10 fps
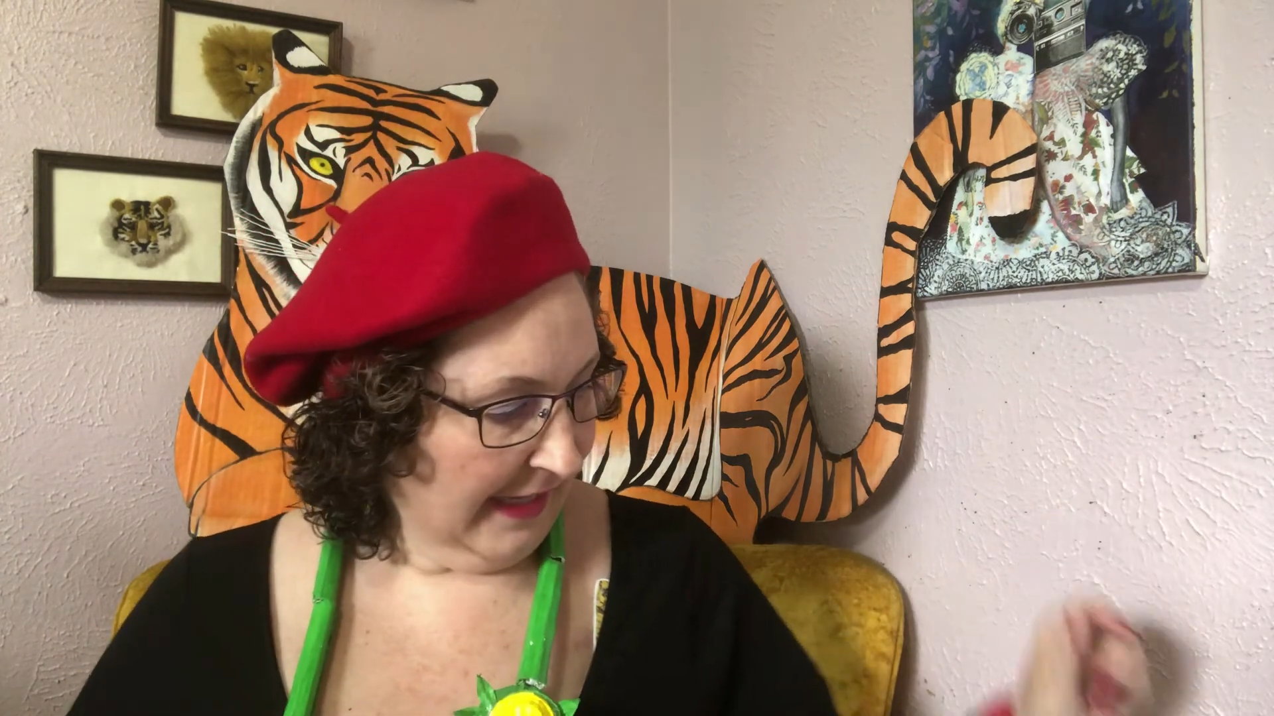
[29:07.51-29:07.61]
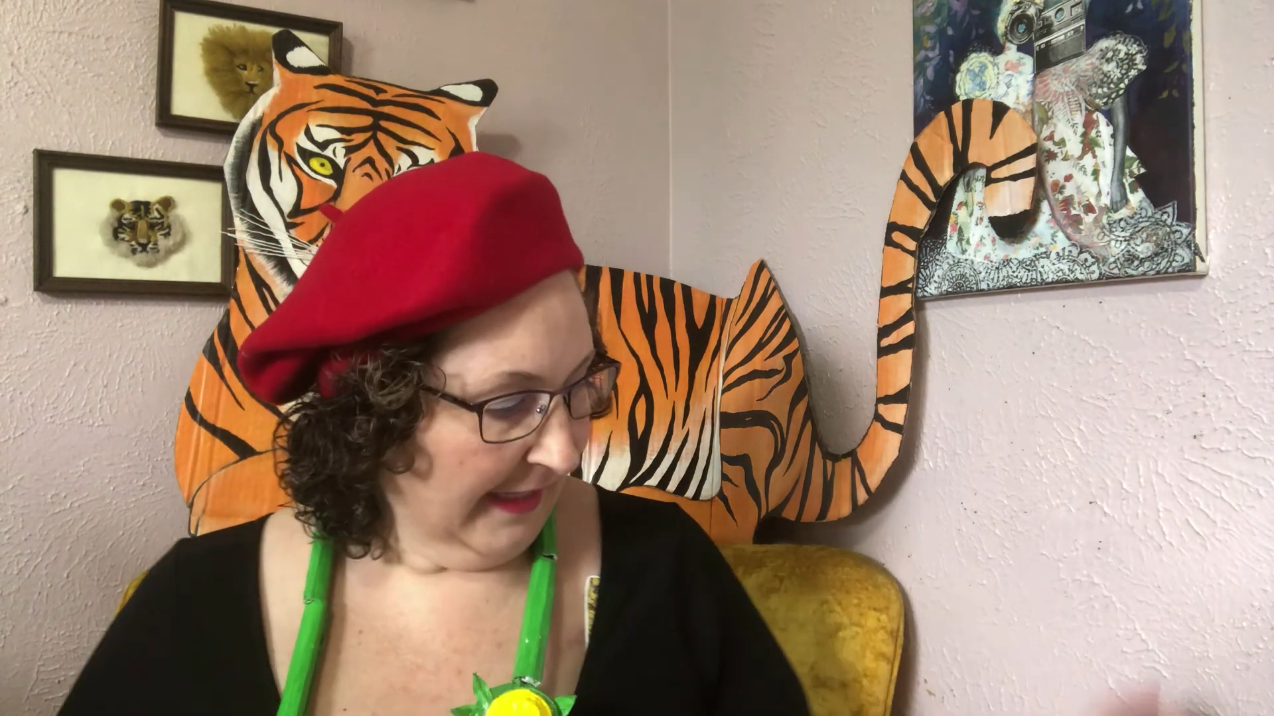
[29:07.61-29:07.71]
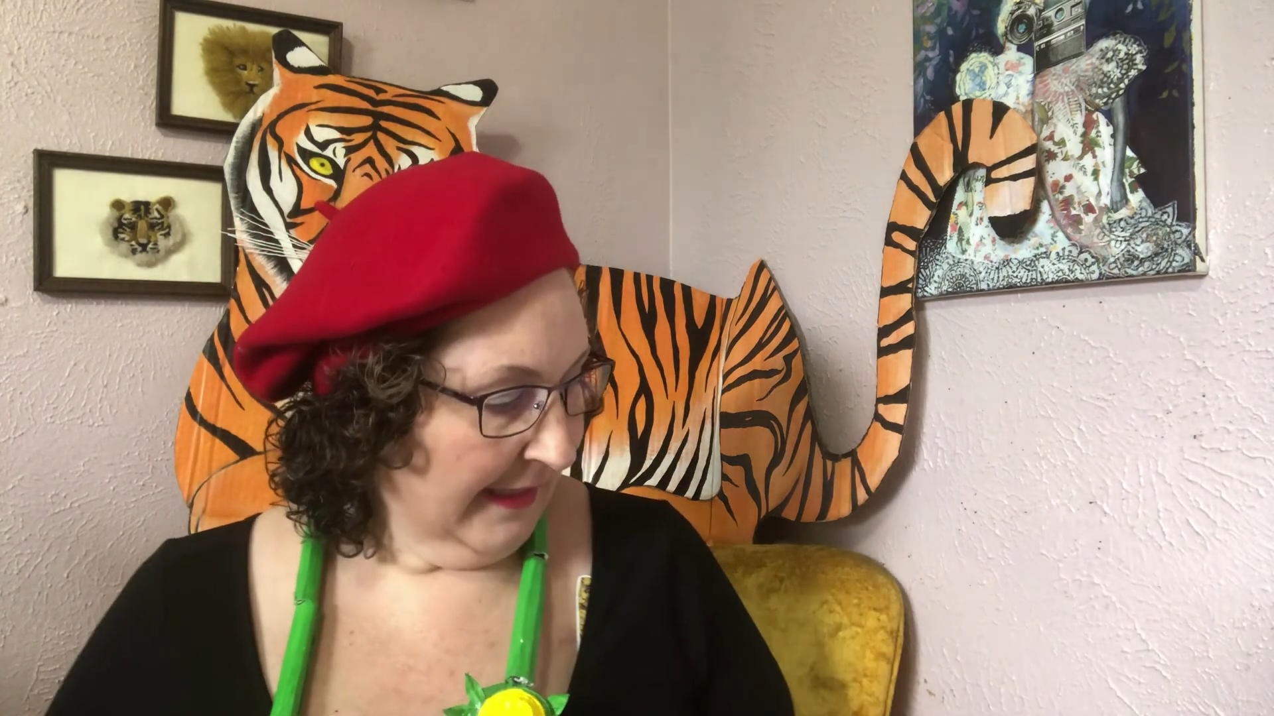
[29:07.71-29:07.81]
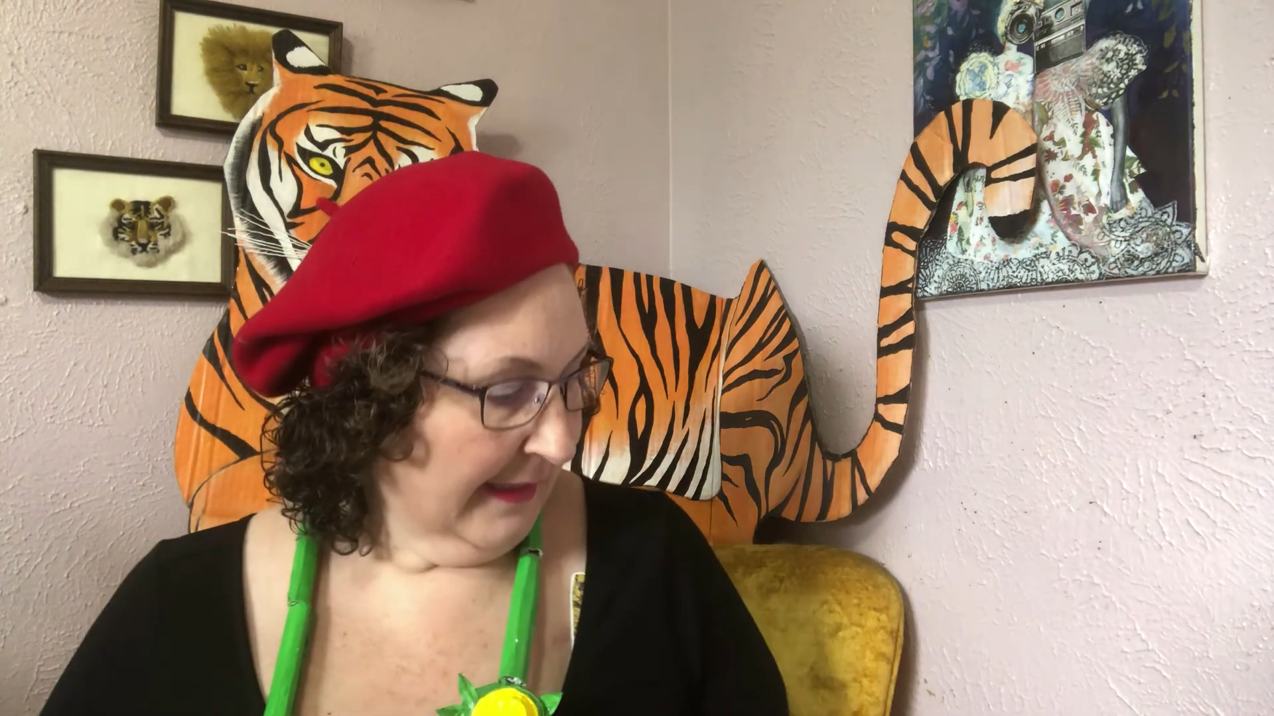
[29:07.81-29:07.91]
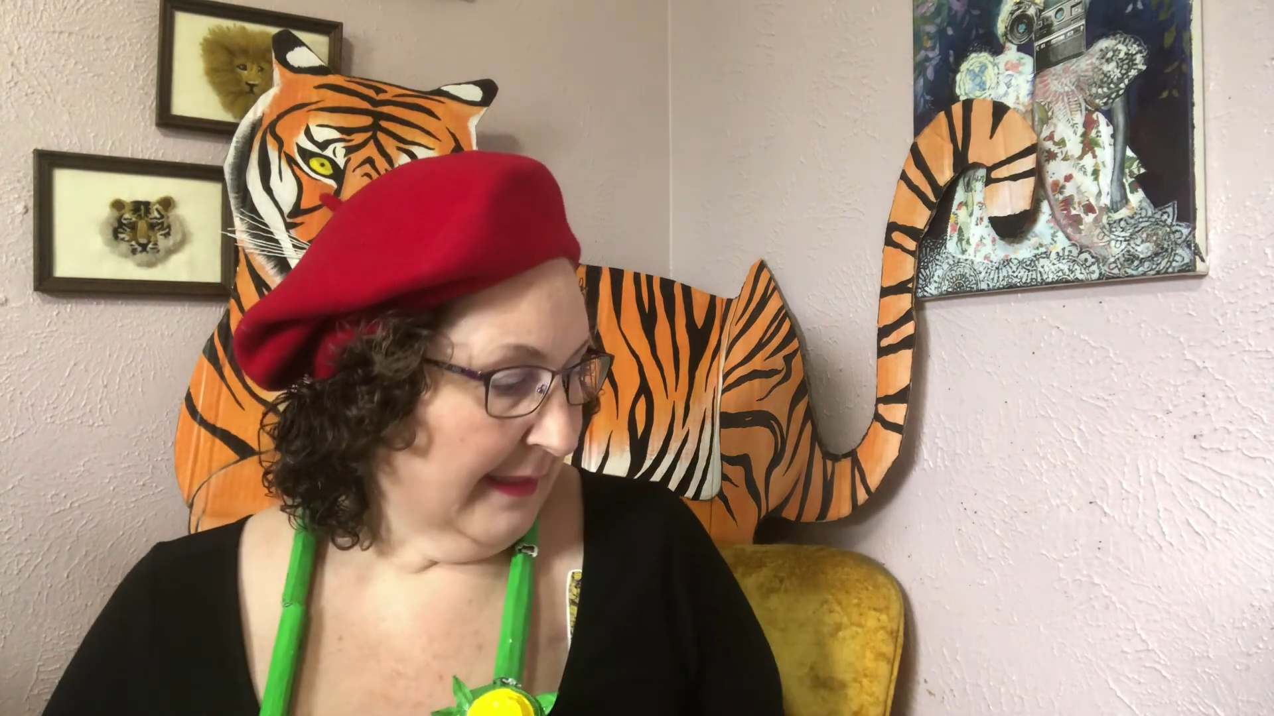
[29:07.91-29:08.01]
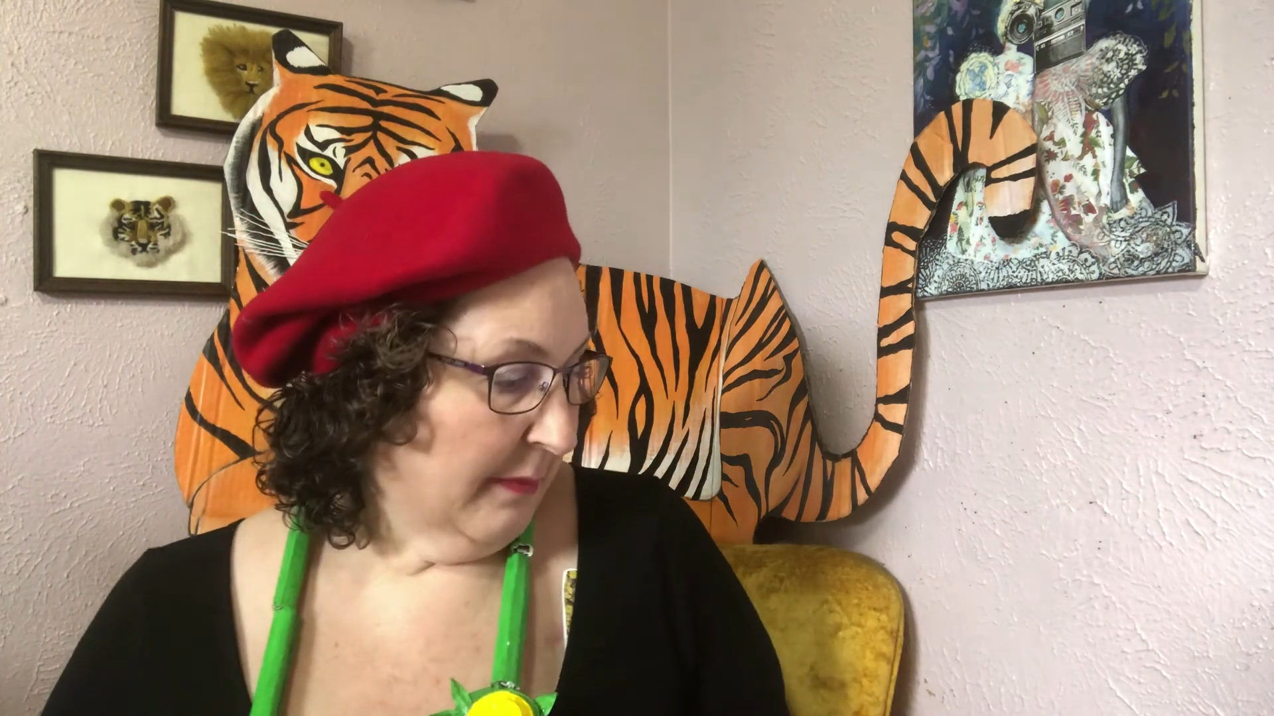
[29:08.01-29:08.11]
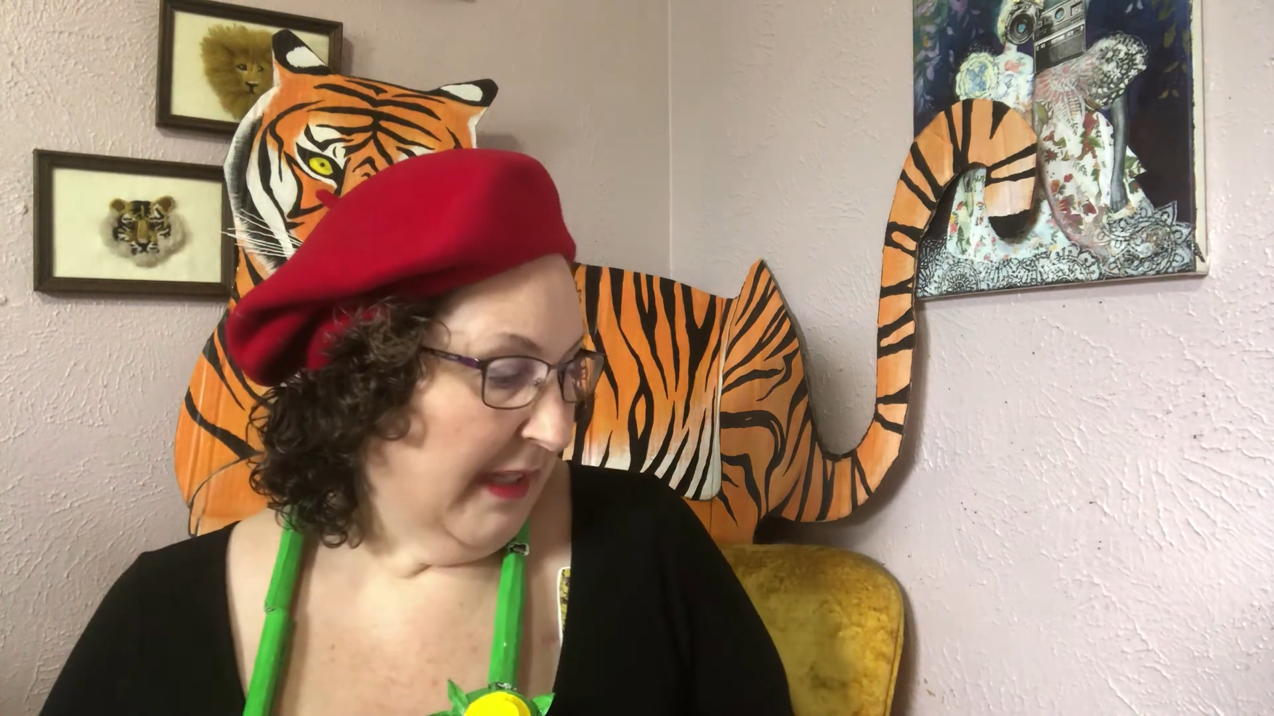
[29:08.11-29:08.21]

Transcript: I guess